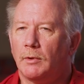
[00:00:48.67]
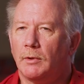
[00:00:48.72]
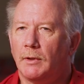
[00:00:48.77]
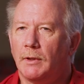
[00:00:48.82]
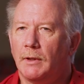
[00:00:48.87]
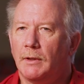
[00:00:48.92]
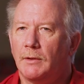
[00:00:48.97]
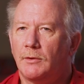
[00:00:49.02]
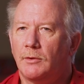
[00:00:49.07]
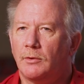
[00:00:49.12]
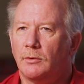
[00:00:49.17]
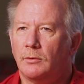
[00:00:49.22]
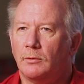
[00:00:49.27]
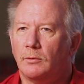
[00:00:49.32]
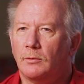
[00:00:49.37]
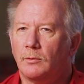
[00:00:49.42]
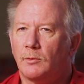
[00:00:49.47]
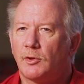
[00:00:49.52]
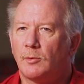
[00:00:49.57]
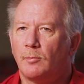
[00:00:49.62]
really
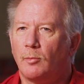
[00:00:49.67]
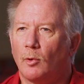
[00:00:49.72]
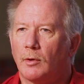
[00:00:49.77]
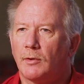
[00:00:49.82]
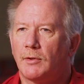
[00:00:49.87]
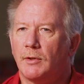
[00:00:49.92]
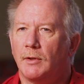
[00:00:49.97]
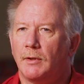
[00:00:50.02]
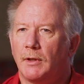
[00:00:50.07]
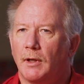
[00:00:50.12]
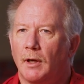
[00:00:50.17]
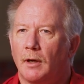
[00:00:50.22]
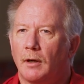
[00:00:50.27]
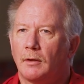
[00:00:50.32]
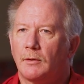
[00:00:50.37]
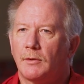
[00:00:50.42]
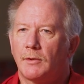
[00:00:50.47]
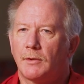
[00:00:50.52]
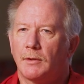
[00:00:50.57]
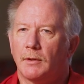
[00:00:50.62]
into sports and the
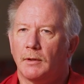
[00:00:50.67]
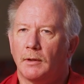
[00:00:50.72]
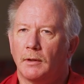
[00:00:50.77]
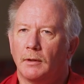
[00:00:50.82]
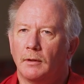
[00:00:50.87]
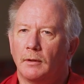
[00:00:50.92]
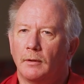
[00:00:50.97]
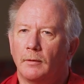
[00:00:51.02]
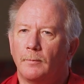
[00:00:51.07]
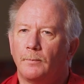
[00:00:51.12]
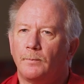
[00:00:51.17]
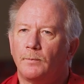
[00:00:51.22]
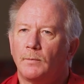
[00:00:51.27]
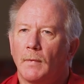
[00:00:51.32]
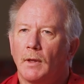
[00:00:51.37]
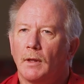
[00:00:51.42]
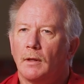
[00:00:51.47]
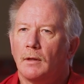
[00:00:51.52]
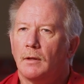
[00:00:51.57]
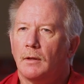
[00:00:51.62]
arts. Um,
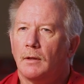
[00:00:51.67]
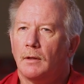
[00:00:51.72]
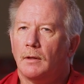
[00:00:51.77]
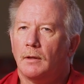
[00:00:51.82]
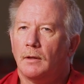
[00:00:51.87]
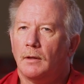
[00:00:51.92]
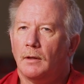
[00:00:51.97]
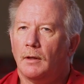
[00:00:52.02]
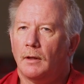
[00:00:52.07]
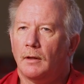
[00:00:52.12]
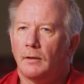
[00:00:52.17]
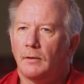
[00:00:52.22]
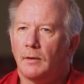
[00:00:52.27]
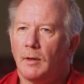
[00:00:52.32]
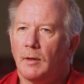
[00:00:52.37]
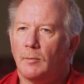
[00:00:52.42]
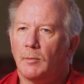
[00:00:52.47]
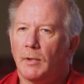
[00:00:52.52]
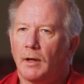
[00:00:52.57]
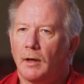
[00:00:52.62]

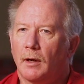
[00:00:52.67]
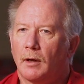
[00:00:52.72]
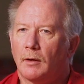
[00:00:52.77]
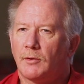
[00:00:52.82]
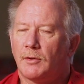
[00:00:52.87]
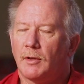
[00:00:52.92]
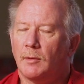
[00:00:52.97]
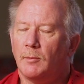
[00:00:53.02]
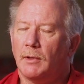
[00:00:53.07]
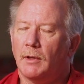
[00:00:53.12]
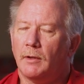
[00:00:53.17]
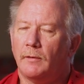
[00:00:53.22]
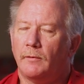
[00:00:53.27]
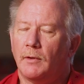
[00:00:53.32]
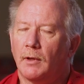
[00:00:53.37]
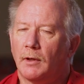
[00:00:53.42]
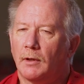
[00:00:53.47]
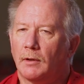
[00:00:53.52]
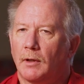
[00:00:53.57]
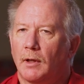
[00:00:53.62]
and by arts, I mean I've
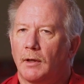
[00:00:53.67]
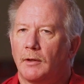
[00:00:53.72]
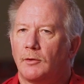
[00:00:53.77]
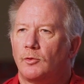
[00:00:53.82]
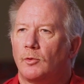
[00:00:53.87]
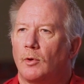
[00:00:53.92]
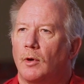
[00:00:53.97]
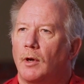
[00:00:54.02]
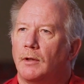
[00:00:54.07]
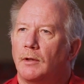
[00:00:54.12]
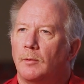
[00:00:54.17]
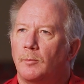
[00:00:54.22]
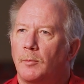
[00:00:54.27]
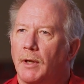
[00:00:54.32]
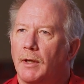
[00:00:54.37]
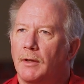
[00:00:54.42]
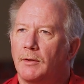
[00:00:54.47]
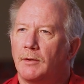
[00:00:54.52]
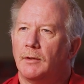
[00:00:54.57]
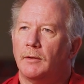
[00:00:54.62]
done a lot of drawing and
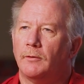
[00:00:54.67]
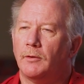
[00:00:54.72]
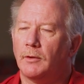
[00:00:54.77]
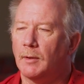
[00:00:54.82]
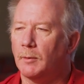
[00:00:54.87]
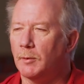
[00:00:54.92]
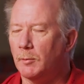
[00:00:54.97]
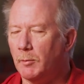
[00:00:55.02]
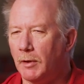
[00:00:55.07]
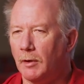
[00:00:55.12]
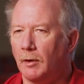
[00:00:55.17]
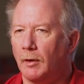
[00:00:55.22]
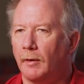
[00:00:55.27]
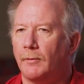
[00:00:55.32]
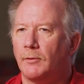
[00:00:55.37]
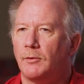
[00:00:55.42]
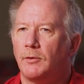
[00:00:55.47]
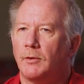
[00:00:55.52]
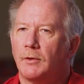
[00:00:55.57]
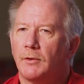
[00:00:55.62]
painting. If you come to my
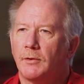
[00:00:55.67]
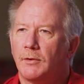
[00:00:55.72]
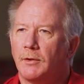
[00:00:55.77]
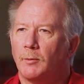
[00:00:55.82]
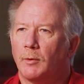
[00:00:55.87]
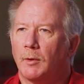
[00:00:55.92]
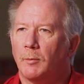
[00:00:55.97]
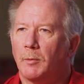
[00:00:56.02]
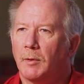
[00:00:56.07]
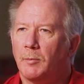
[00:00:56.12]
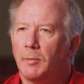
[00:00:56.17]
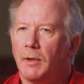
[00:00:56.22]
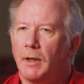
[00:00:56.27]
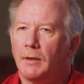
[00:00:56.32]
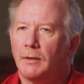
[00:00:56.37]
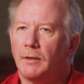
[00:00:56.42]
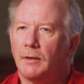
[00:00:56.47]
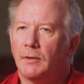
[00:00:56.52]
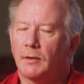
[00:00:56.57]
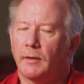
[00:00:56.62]
office, you can see one of my
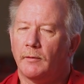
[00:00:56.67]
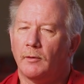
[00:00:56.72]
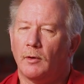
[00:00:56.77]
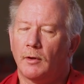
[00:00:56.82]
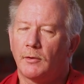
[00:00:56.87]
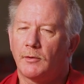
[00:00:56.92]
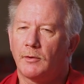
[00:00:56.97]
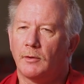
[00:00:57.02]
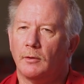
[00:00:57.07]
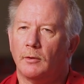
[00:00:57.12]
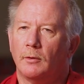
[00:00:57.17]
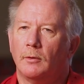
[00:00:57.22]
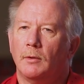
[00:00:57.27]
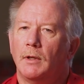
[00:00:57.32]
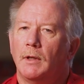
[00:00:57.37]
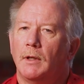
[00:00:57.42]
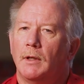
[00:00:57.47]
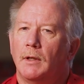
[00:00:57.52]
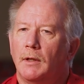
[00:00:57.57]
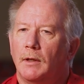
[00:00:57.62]
paintings. I've also
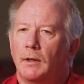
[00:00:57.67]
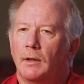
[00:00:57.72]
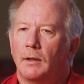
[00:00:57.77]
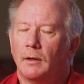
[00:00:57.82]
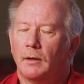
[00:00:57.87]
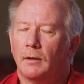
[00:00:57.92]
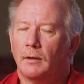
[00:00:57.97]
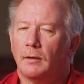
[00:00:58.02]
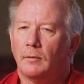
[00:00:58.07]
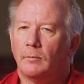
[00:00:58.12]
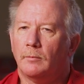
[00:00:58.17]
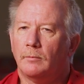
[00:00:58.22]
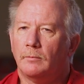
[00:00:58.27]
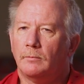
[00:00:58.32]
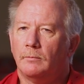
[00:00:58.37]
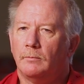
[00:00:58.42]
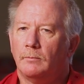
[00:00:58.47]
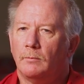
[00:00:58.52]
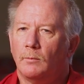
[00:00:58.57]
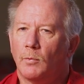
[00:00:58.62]
um,
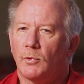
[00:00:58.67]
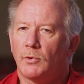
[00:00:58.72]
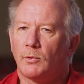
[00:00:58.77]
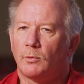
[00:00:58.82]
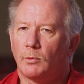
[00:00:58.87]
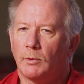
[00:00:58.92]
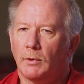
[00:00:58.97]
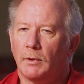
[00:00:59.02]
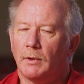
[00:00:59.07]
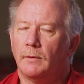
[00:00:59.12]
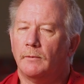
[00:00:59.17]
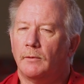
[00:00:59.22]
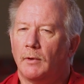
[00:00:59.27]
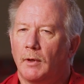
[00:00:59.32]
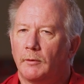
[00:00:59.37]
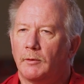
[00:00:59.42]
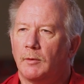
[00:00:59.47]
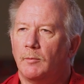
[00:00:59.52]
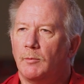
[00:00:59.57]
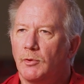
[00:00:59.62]
was really
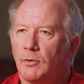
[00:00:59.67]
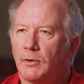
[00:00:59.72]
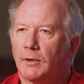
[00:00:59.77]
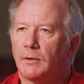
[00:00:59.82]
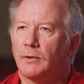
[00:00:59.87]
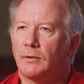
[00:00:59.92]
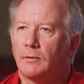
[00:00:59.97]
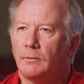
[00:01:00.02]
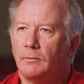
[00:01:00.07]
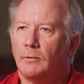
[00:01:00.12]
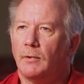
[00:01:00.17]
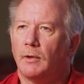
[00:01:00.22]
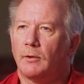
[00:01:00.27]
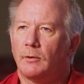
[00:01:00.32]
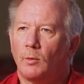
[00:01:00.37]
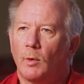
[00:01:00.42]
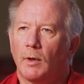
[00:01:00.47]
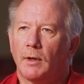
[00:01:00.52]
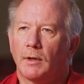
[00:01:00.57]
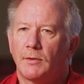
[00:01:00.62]
involved in music to
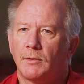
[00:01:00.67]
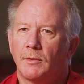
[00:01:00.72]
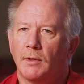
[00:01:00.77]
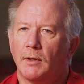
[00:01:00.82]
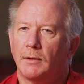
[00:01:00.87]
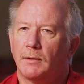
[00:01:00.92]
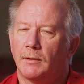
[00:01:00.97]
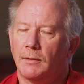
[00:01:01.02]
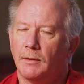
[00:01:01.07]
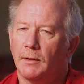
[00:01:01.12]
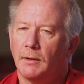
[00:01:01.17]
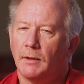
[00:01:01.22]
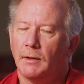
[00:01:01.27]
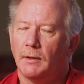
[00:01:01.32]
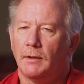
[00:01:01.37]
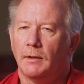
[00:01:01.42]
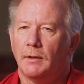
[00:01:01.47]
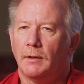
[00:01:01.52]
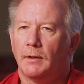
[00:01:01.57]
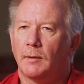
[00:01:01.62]
quite extent.
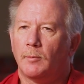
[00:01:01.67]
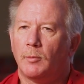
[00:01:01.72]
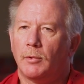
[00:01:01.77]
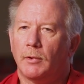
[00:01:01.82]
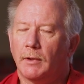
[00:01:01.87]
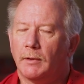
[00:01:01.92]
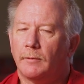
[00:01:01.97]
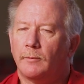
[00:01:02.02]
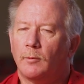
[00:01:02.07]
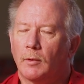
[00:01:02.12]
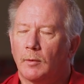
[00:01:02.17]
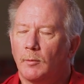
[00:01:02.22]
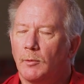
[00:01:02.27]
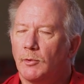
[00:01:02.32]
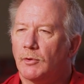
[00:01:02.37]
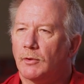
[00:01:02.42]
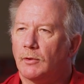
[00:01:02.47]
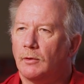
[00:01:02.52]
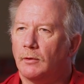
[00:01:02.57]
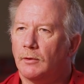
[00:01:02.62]
I play four
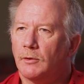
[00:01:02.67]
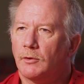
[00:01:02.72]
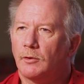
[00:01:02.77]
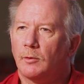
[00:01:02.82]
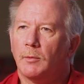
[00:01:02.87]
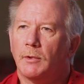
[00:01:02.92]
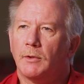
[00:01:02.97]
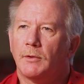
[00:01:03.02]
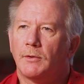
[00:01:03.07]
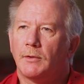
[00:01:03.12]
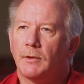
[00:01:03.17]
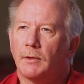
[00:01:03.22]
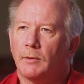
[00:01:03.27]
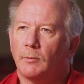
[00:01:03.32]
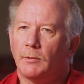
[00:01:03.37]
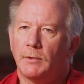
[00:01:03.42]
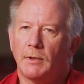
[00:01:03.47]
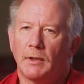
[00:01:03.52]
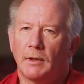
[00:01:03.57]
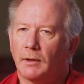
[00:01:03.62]
musical instruments and
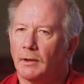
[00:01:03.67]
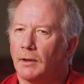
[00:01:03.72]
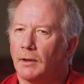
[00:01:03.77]
we did a